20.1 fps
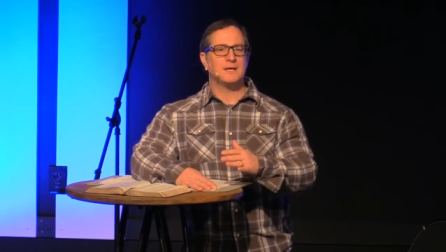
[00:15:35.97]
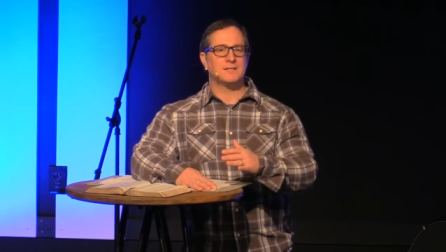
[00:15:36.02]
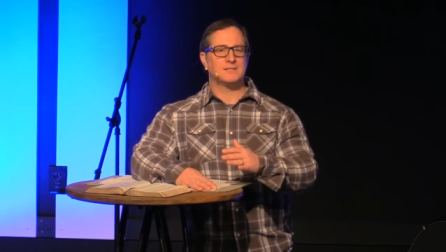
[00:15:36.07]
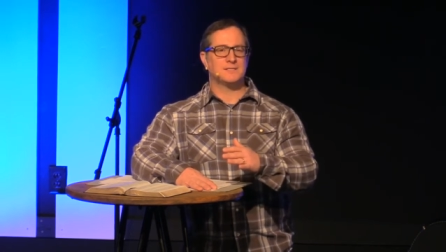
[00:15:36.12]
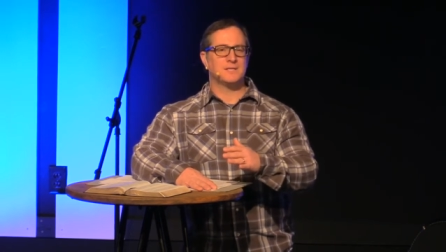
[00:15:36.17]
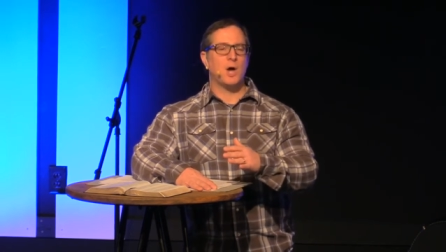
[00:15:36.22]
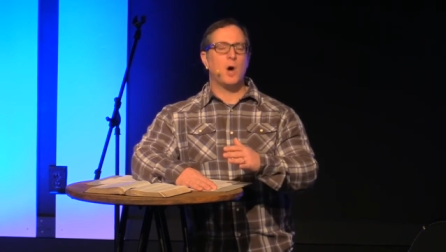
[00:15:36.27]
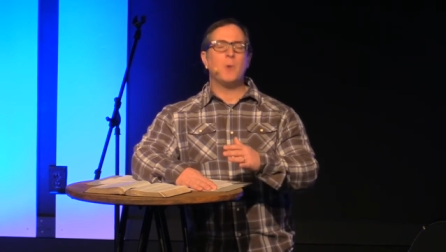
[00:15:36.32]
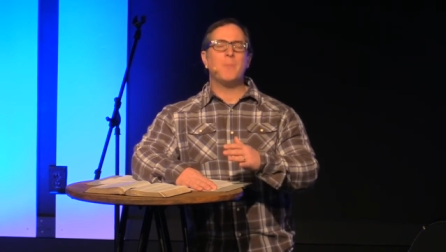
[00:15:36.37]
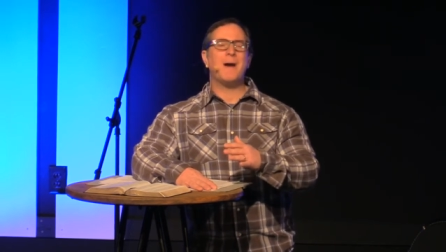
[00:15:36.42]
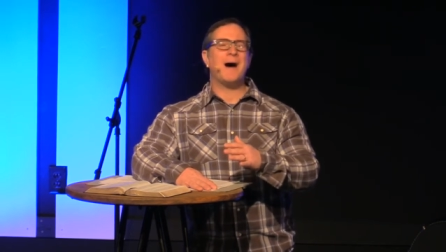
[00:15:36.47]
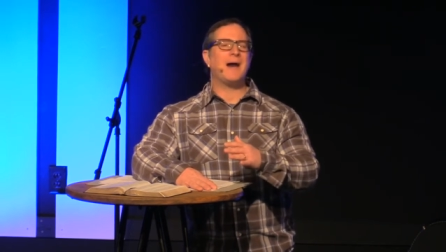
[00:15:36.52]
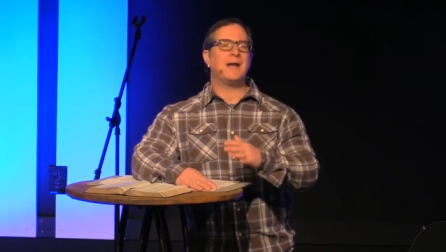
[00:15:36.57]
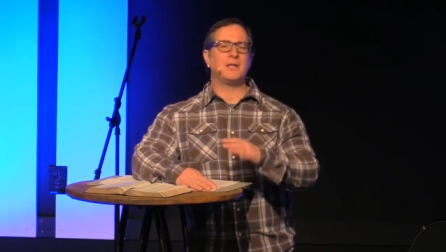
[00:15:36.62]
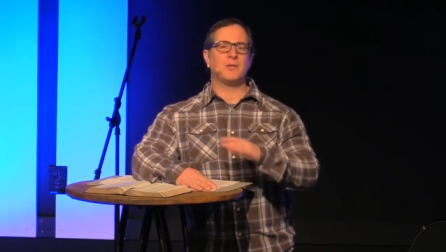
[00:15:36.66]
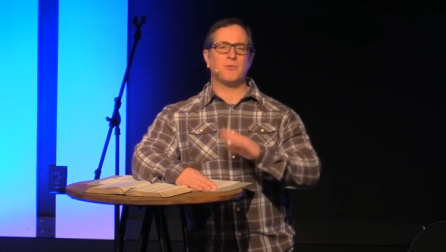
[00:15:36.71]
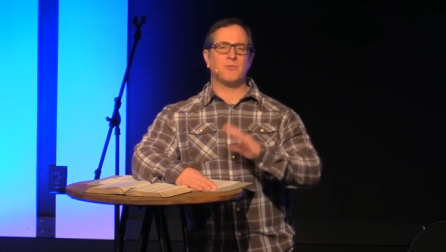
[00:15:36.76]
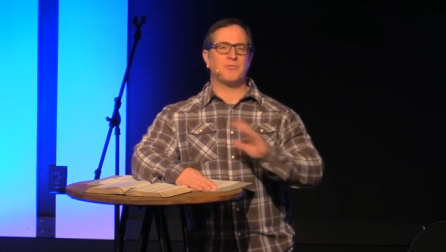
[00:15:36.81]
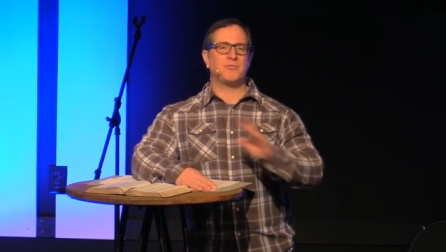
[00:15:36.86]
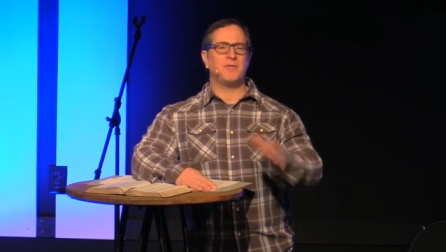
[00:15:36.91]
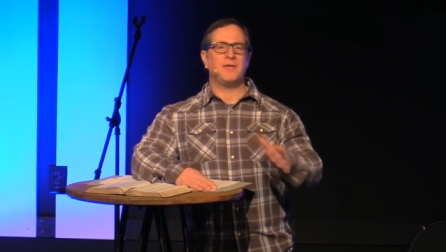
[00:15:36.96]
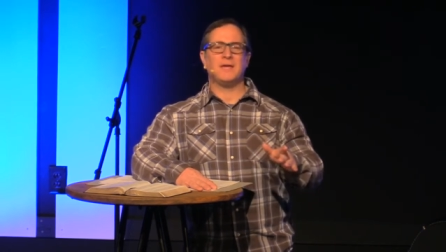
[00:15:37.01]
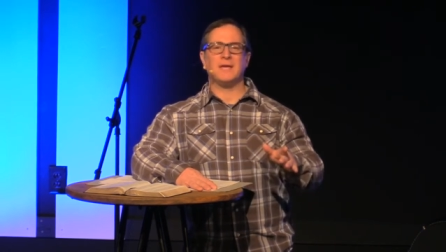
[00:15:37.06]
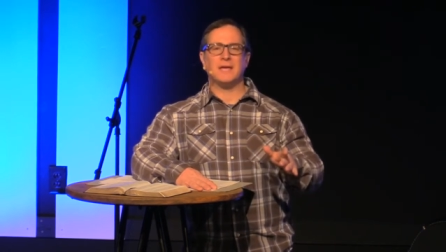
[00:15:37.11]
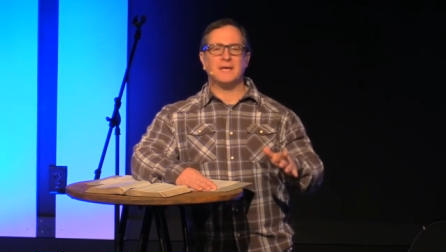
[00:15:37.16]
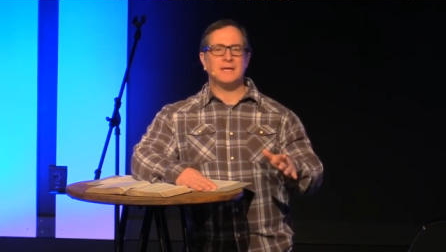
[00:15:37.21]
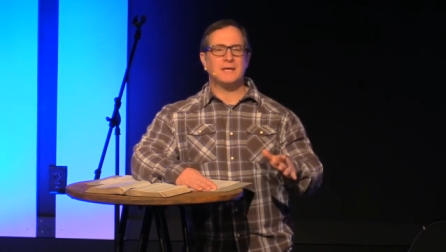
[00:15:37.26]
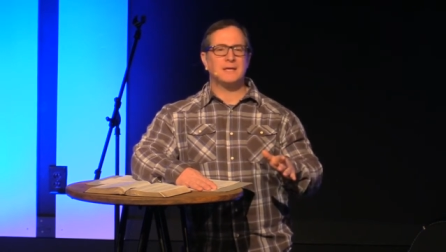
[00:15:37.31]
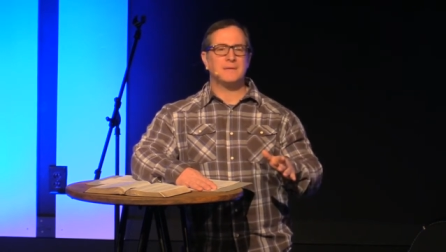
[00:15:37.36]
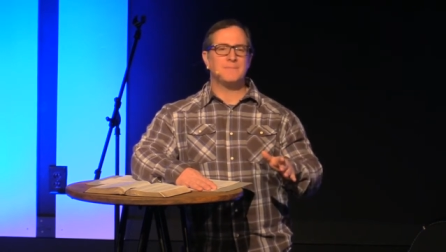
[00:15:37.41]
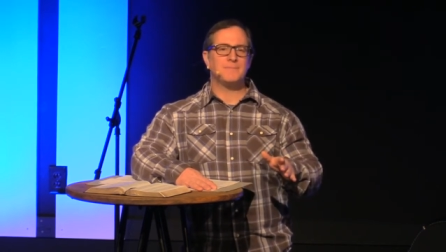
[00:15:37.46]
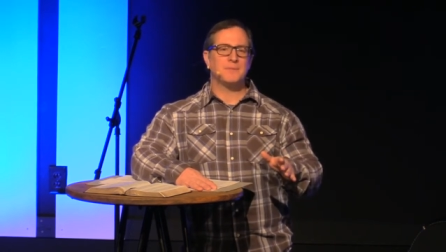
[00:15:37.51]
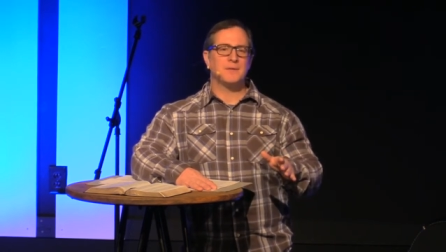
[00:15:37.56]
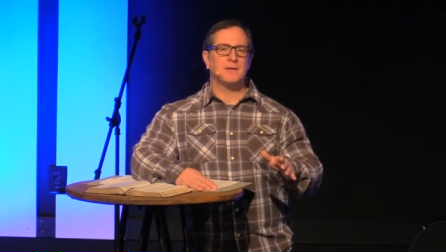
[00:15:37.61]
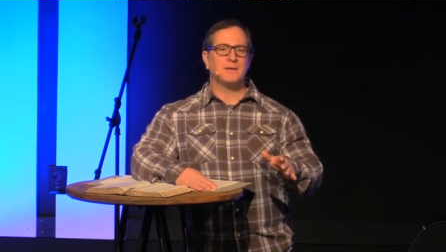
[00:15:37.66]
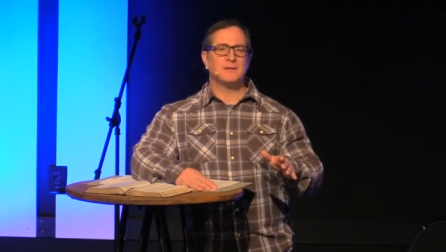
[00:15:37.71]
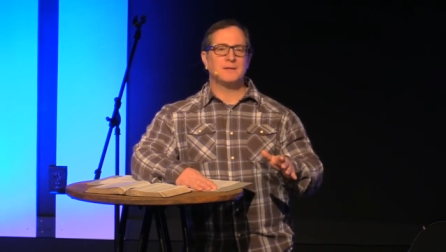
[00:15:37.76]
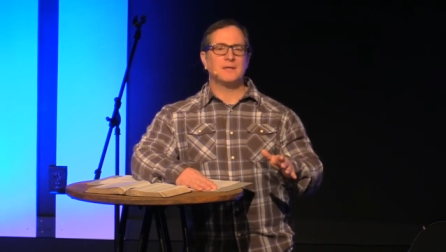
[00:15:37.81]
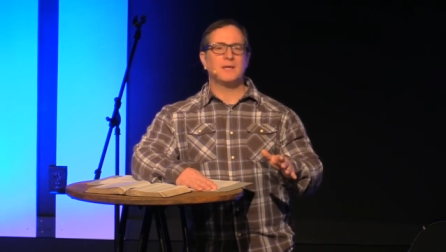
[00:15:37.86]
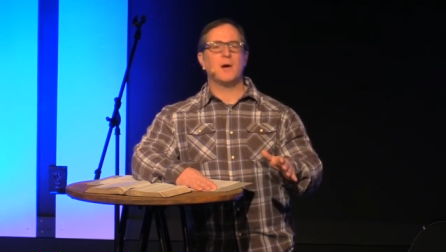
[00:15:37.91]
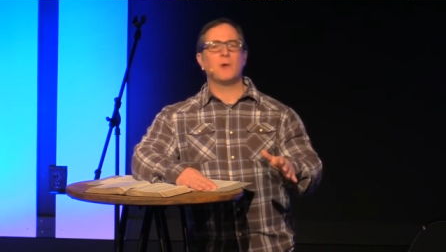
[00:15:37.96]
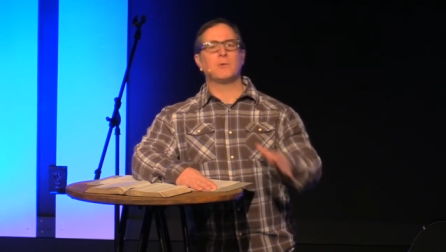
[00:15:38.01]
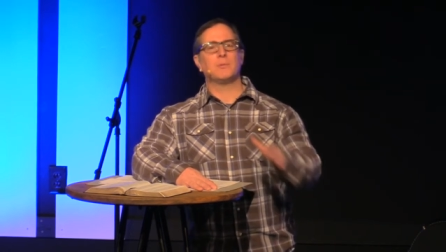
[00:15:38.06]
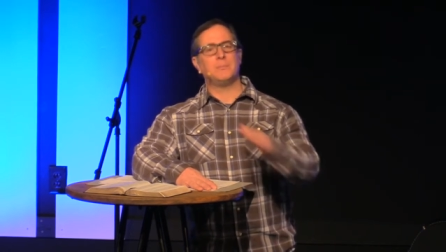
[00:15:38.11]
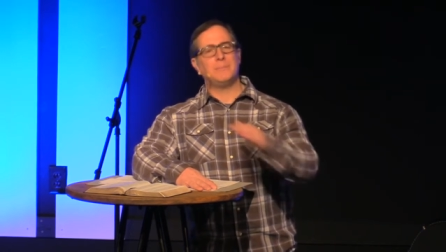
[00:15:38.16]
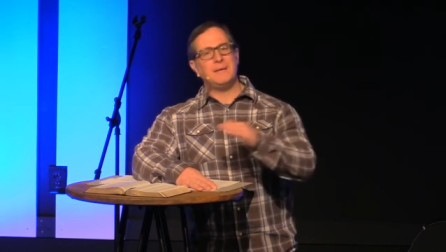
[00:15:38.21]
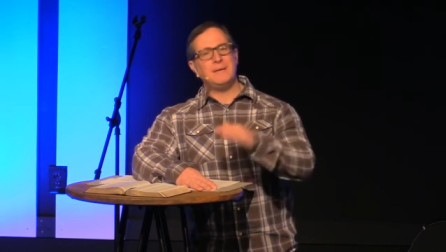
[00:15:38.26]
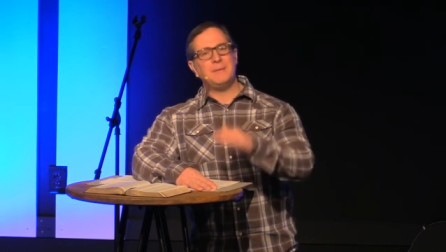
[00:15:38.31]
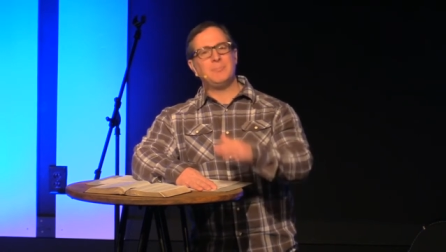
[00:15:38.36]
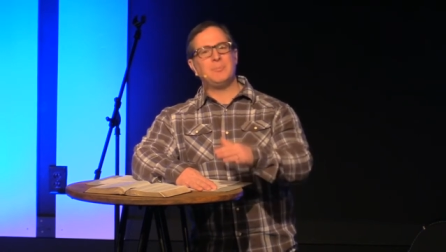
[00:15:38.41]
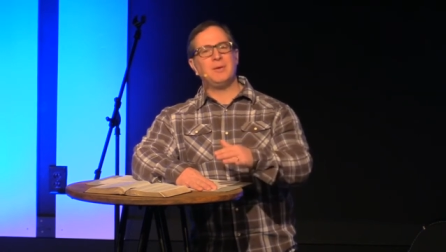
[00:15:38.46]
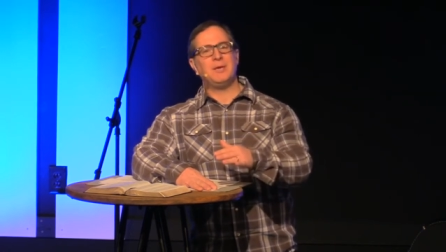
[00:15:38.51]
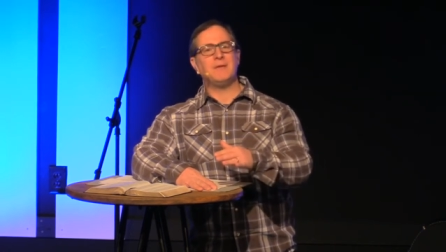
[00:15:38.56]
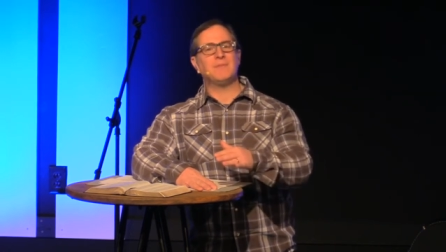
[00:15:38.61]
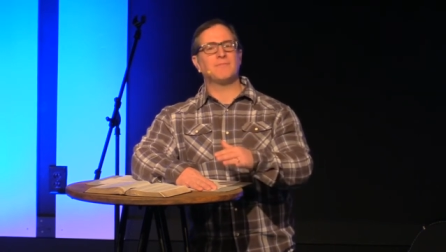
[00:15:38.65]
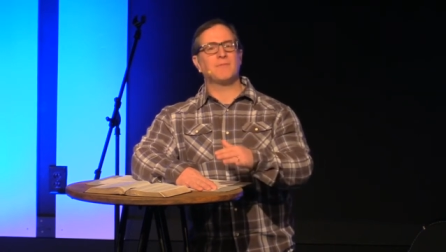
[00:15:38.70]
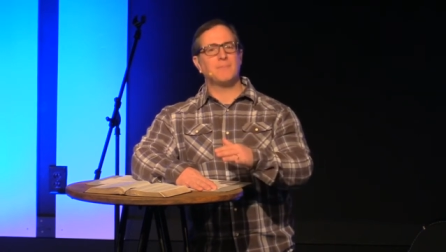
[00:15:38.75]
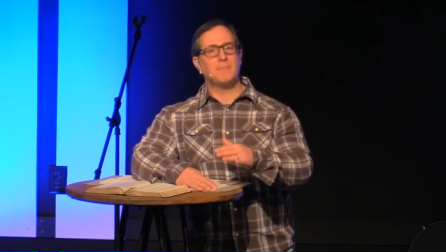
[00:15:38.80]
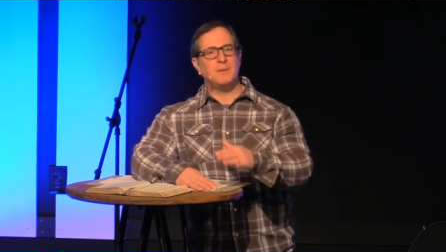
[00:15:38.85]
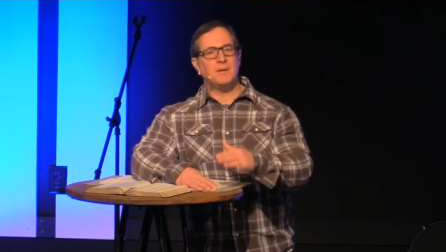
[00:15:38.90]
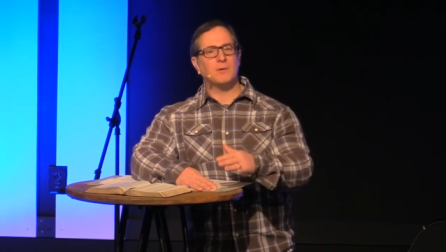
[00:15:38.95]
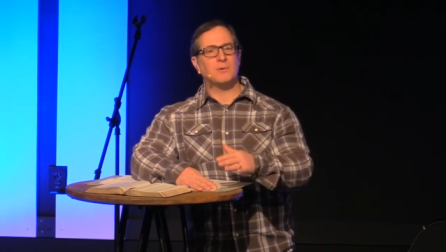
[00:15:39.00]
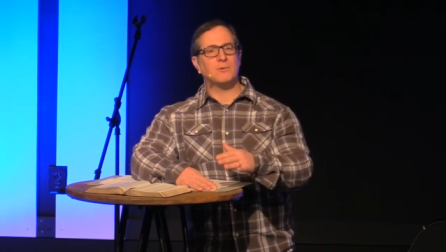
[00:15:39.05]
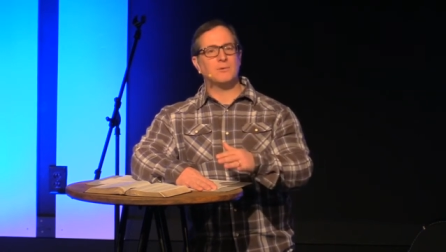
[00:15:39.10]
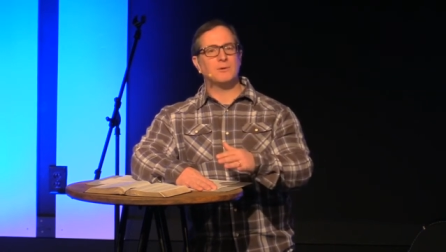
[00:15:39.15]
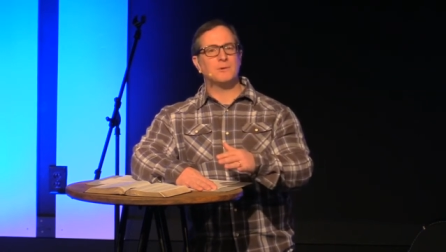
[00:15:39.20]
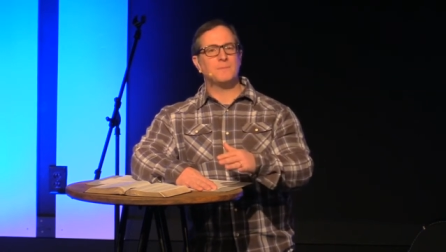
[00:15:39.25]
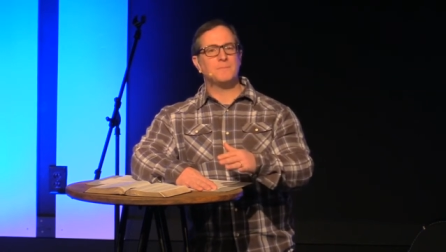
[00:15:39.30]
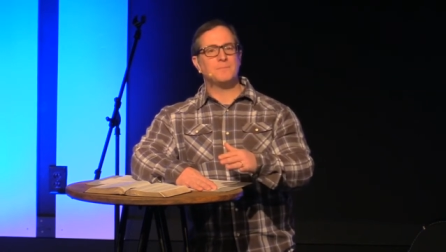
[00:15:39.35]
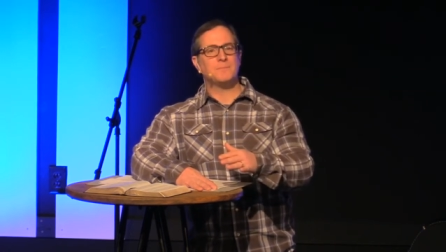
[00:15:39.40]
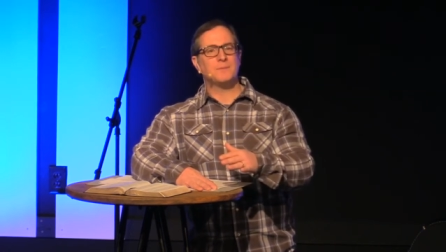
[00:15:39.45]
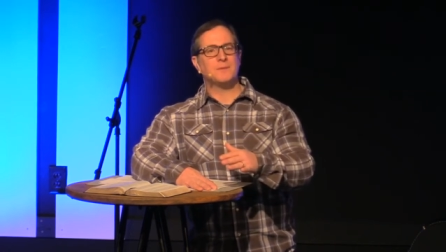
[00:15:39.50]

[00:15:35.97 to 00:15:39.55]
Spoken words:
because nobody will think to go to BP for milk.